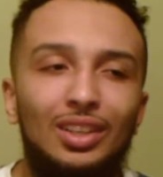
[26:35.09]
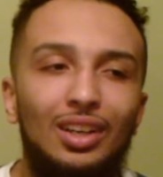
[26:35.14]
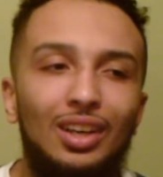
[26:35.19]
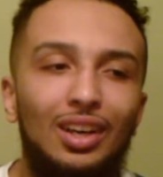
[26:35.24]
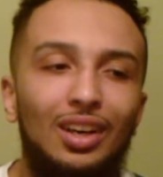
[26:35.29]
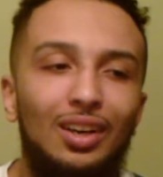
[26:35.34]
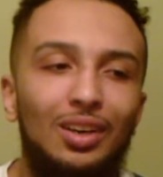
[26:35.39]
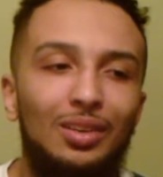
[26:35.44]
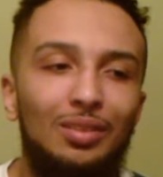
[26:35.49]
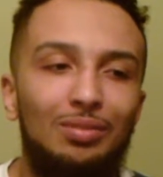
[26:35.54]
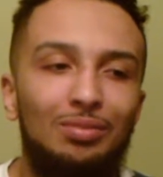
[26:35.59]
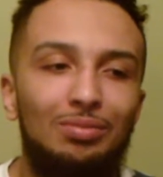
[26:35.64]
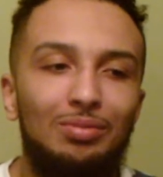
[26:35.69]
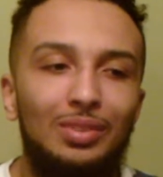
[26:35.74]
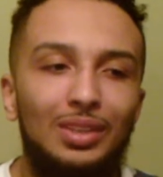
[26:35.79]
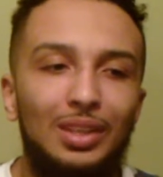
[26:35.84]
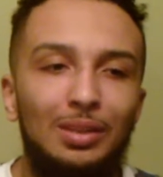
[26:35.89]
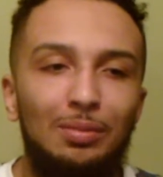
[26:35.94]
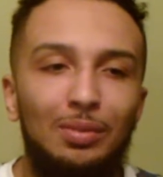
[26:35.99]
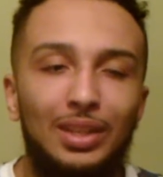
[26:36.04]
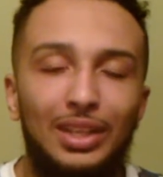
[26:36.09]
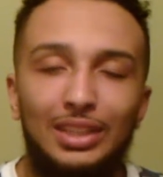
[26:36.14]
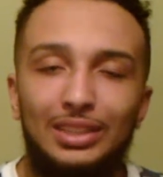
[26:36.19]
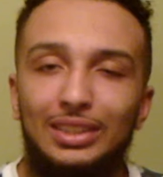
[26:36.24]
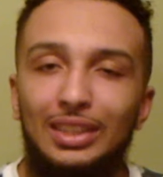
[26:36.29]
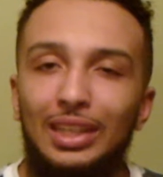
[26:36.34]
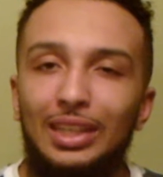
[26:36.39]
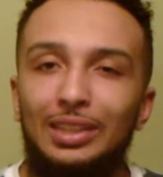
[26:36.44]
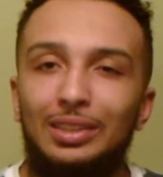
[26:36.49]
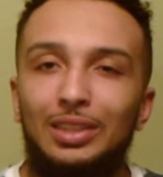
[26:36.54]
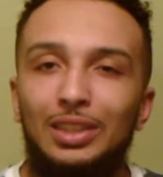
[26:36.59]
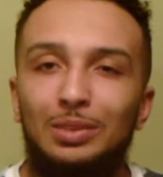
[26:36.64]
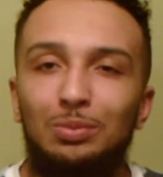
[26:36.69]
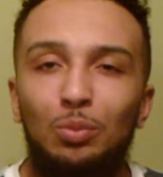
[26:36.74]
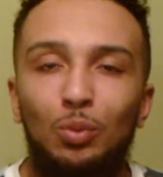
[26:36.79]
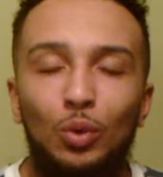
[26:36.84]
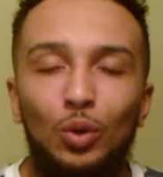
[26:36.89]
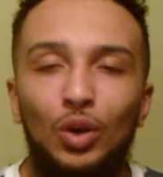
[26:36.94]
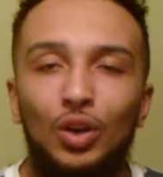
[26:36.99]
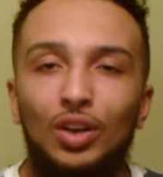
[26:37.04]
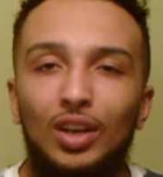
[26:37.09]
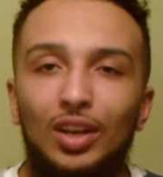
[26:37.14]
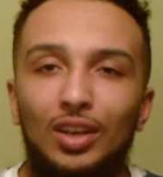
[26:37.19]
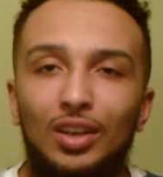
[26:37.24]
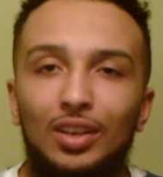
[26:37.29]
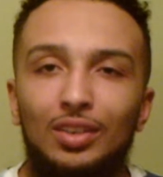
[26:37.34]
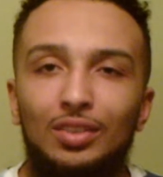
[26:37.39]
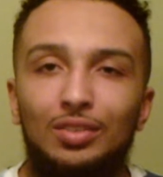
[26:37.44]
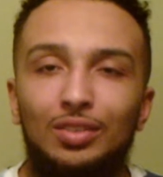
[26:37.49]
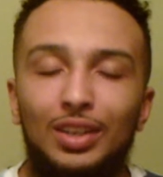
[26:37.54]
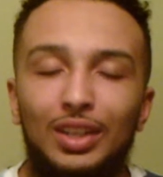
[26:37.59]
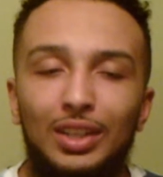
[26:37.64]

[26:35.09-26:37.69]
Like I said, he's more of